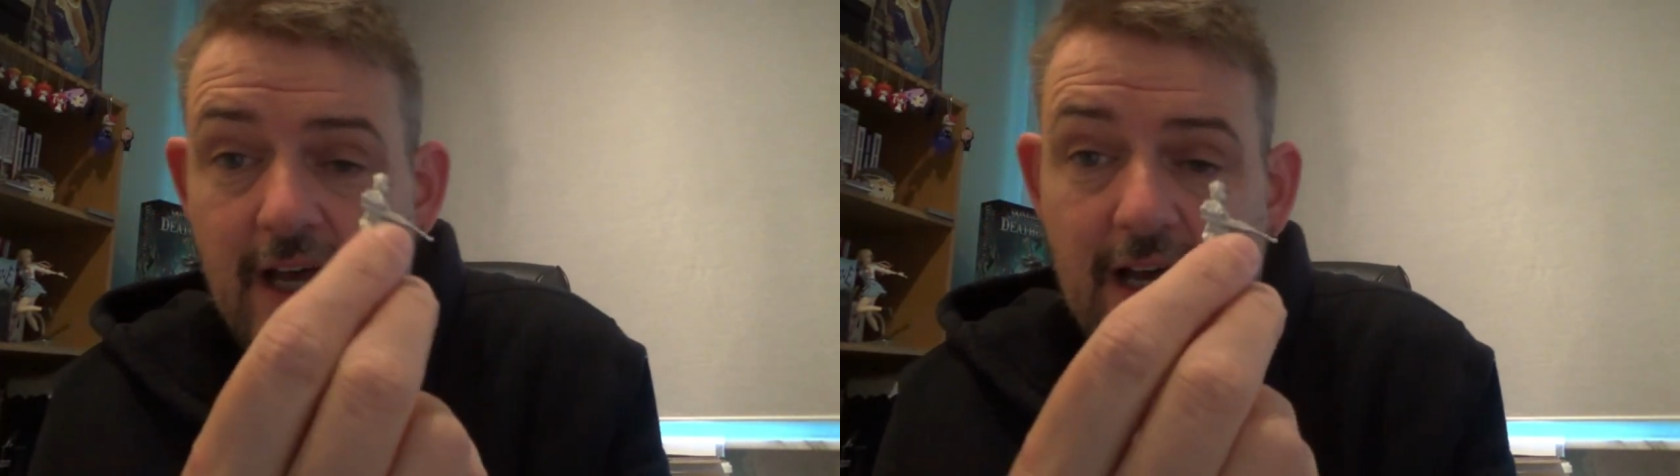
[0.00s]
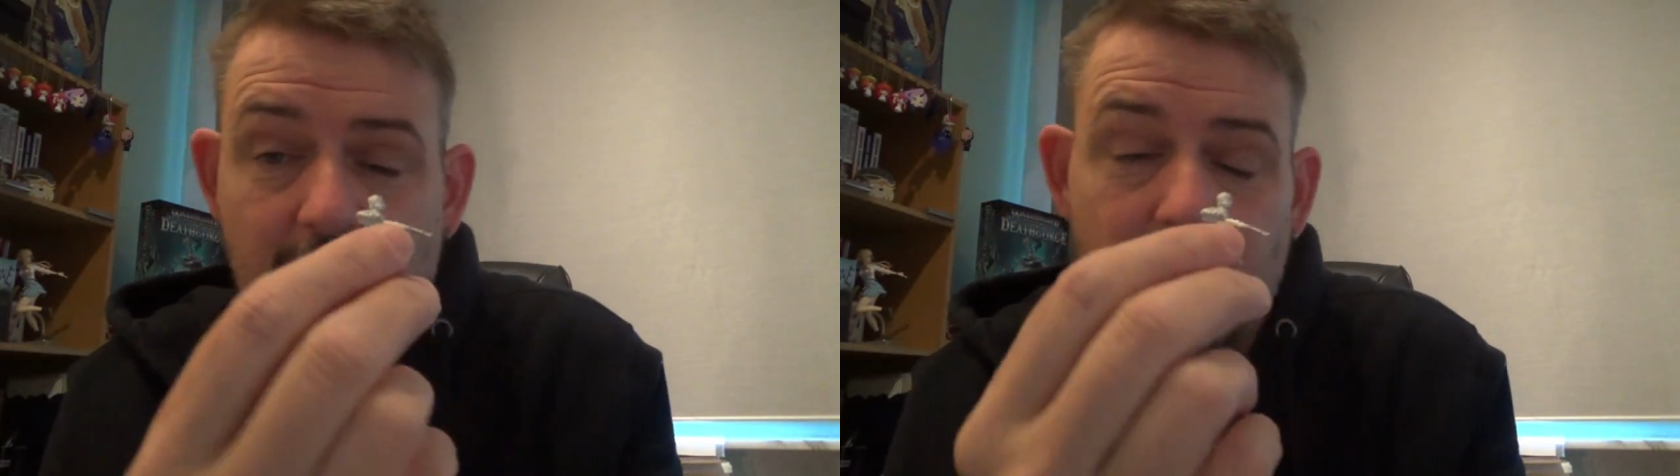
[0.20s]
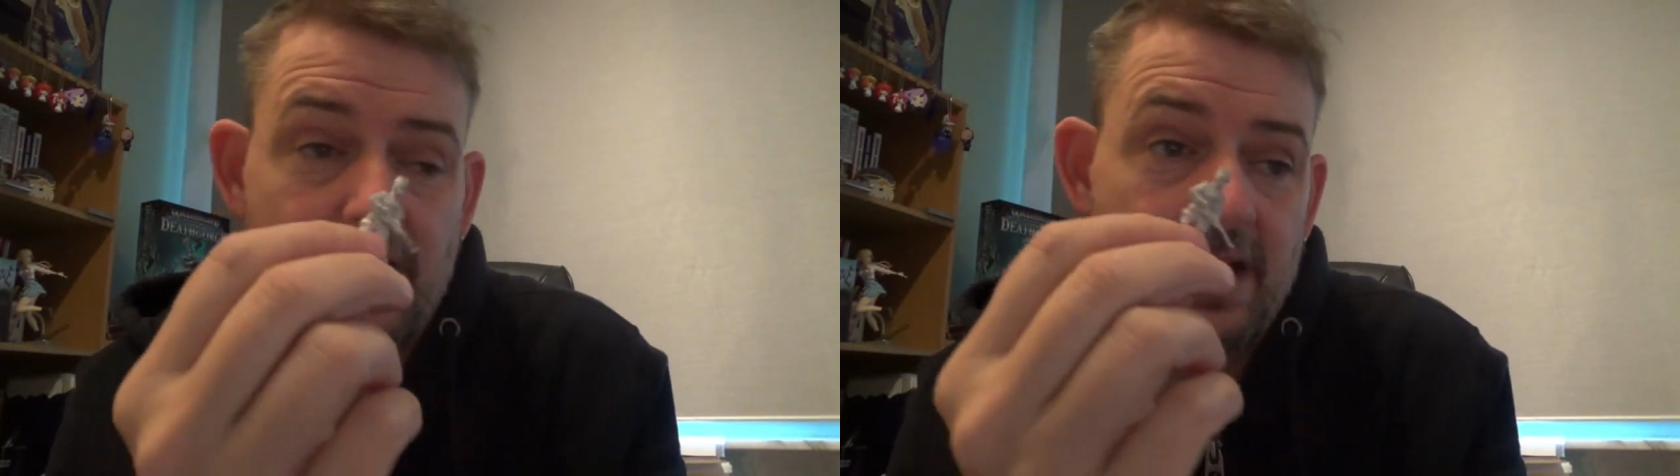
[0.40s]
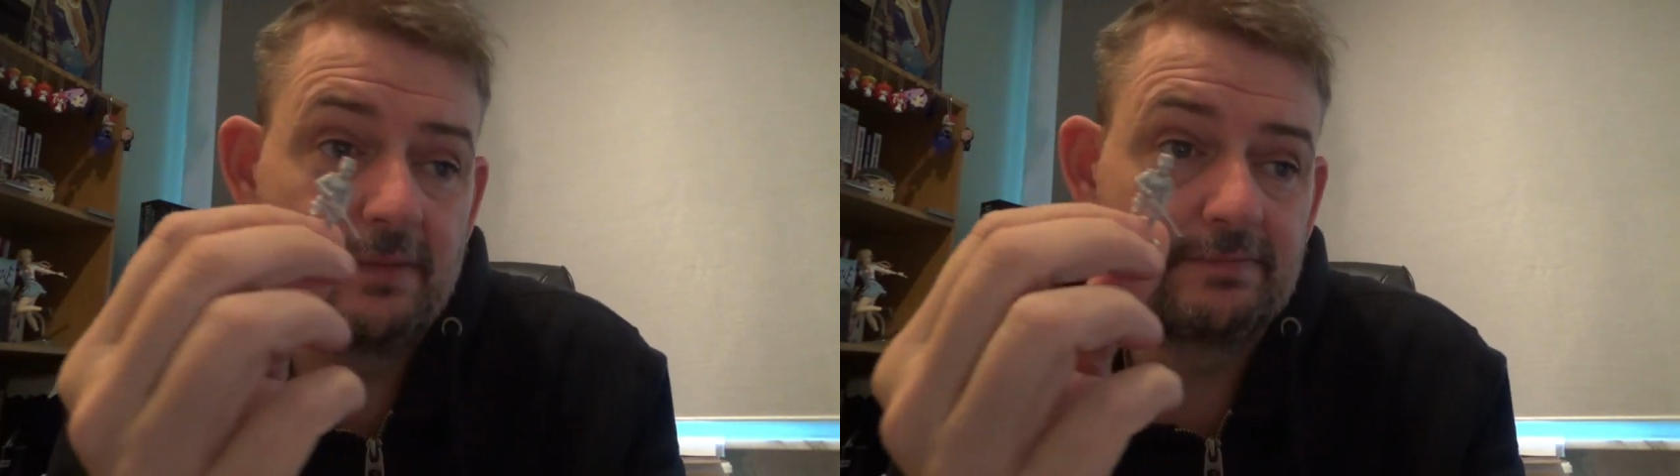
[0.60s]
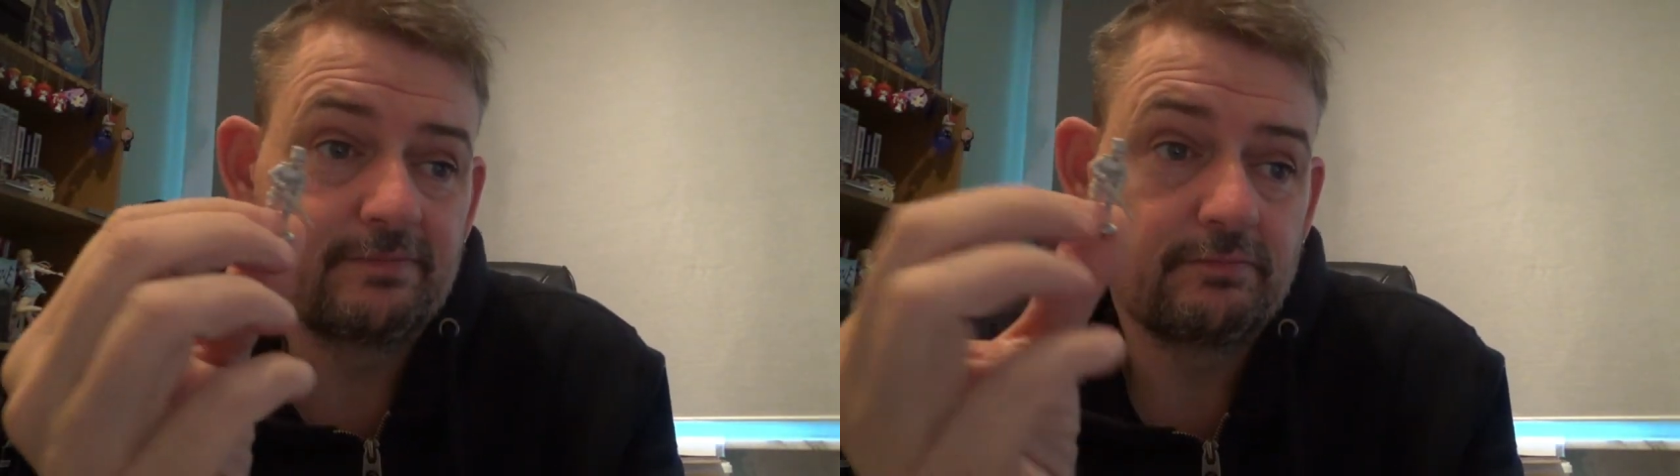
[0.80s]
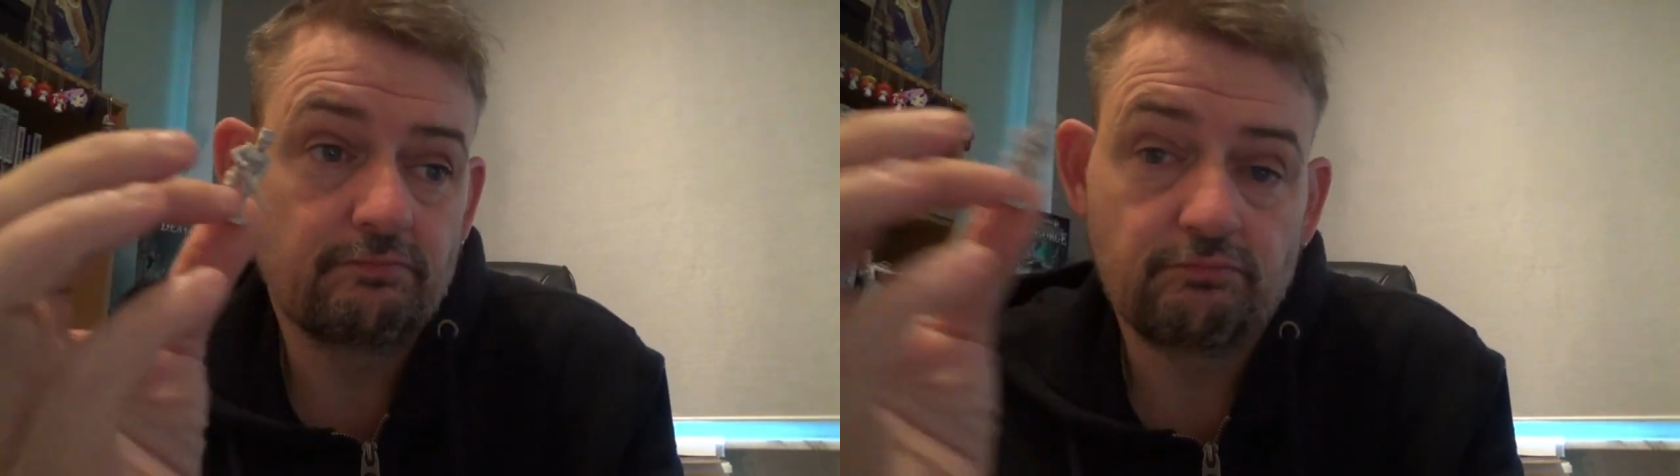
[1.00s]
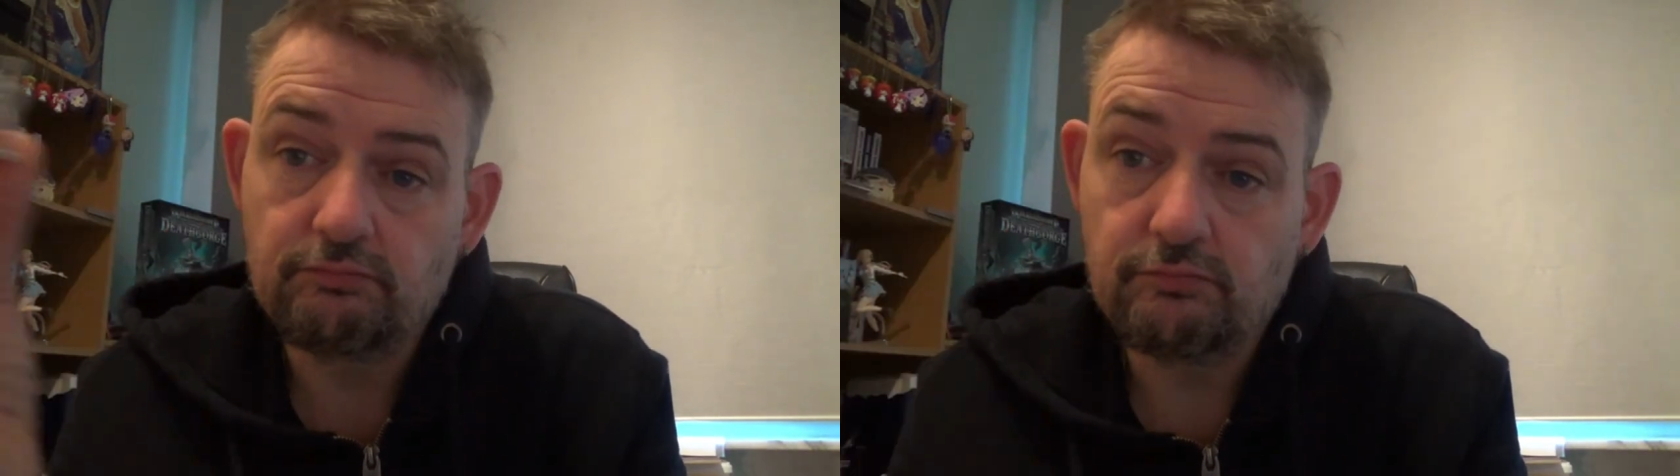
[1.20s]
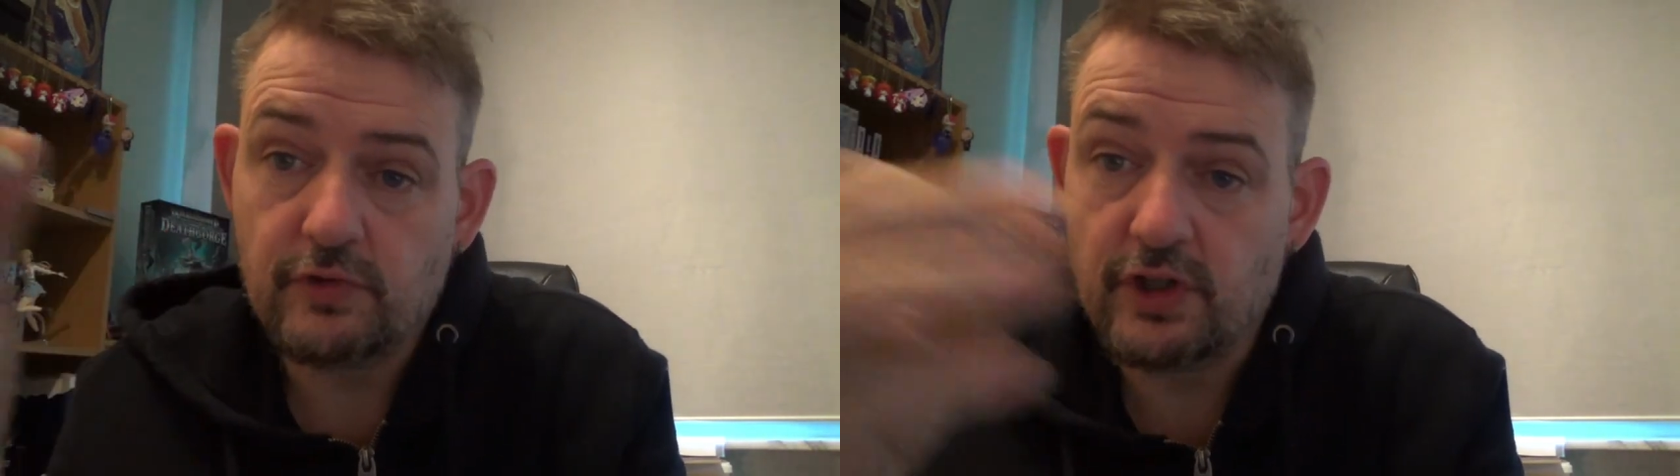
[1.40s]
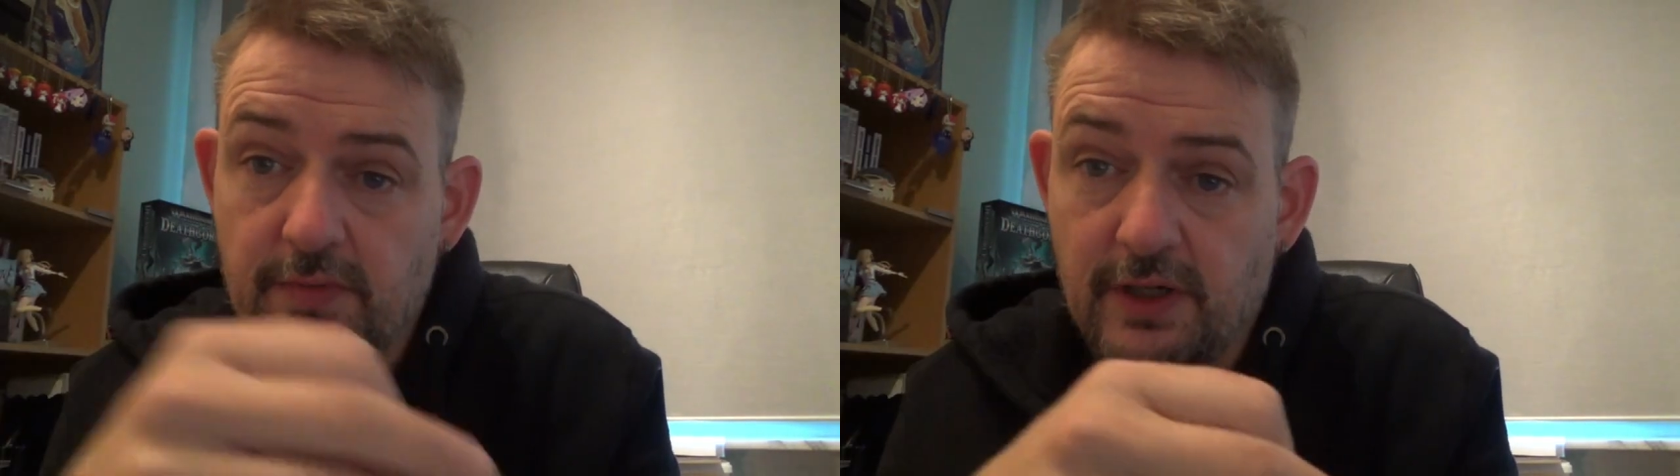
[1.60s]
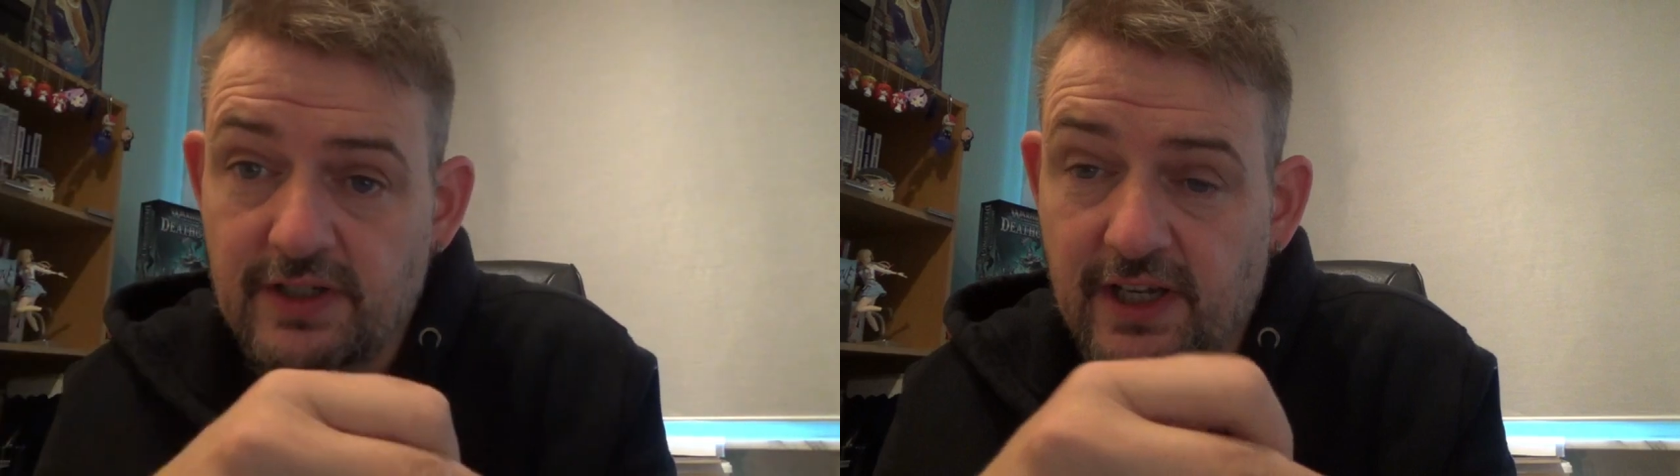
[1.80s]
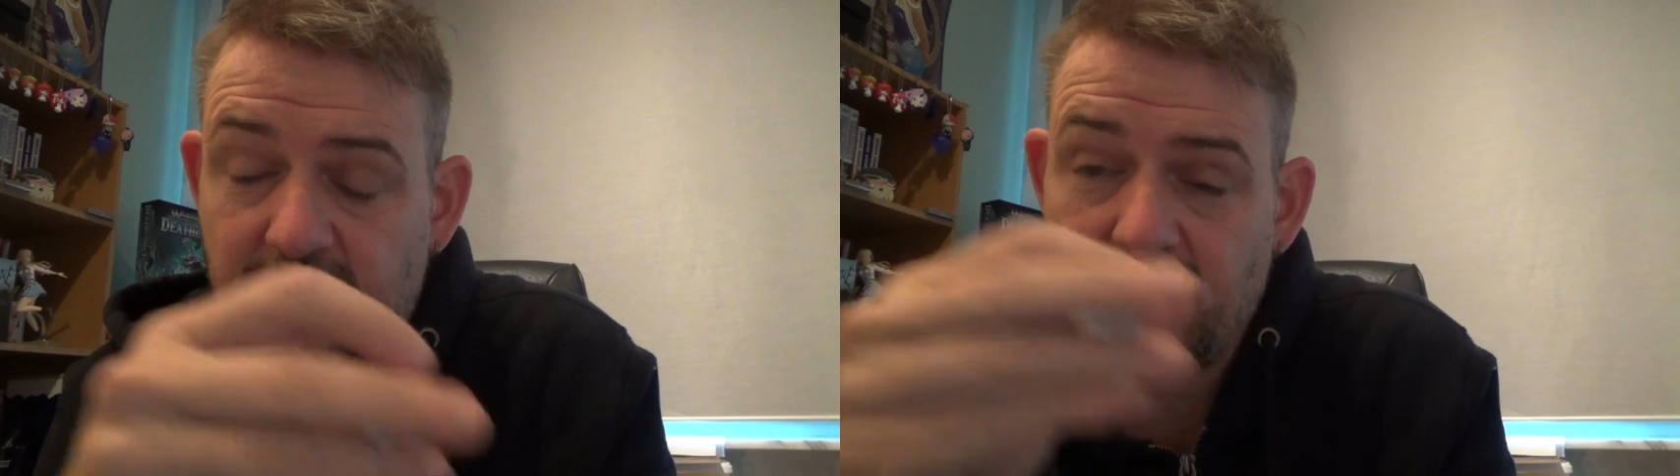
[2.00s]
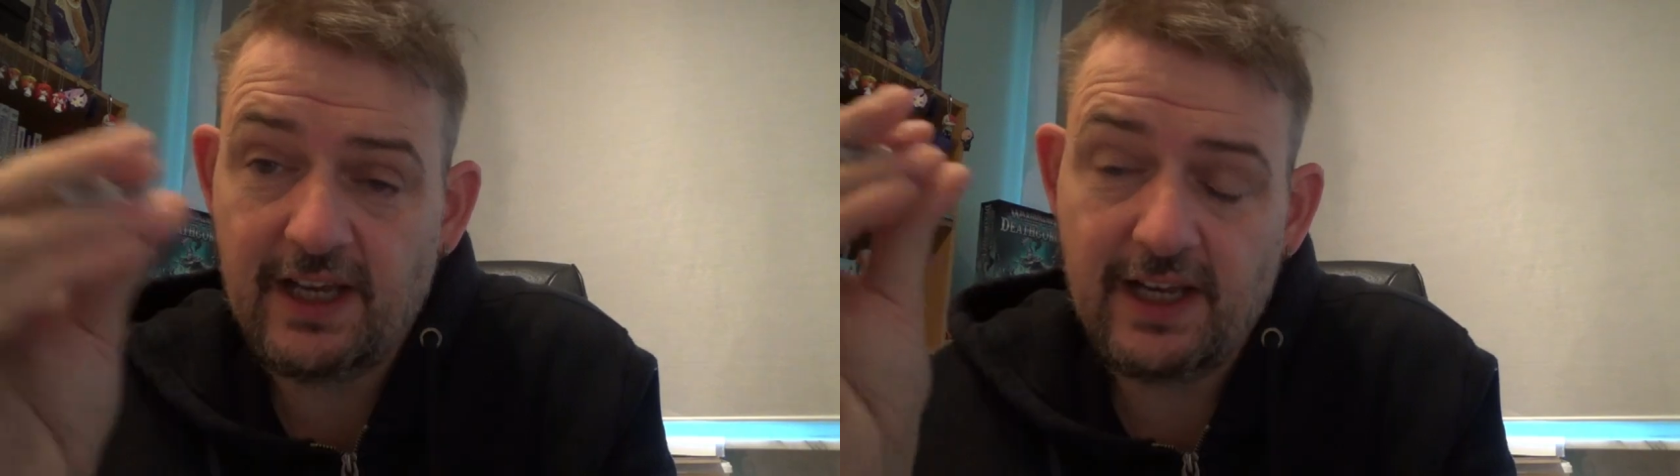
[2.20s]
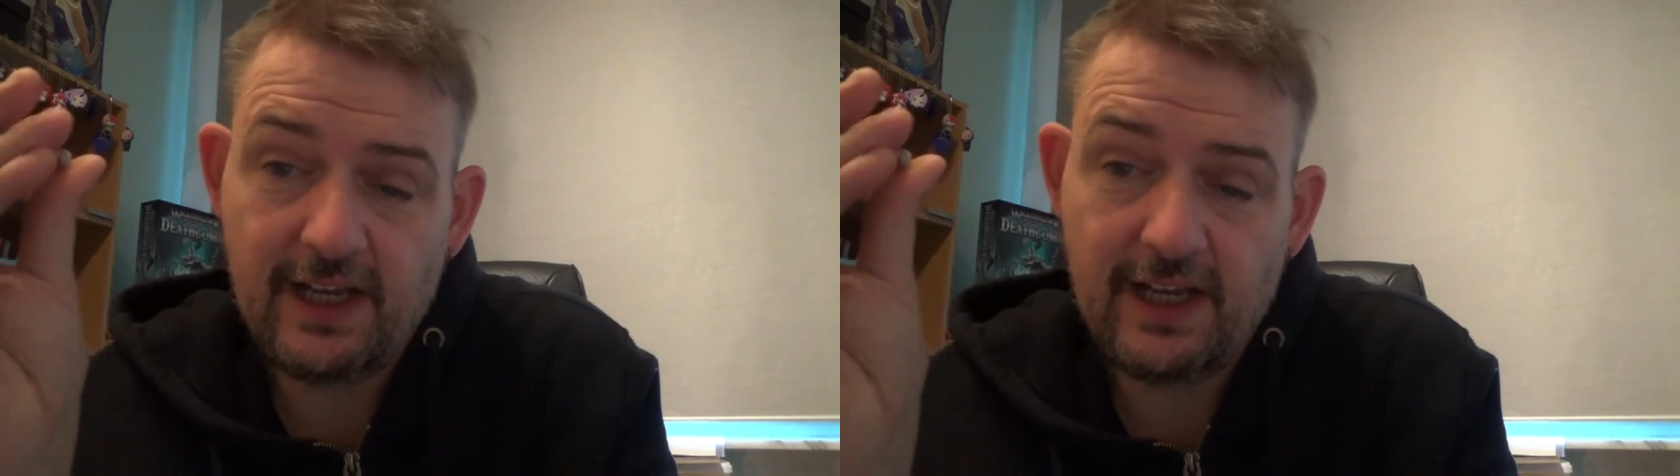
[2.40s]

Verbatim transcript: Um, just because I can,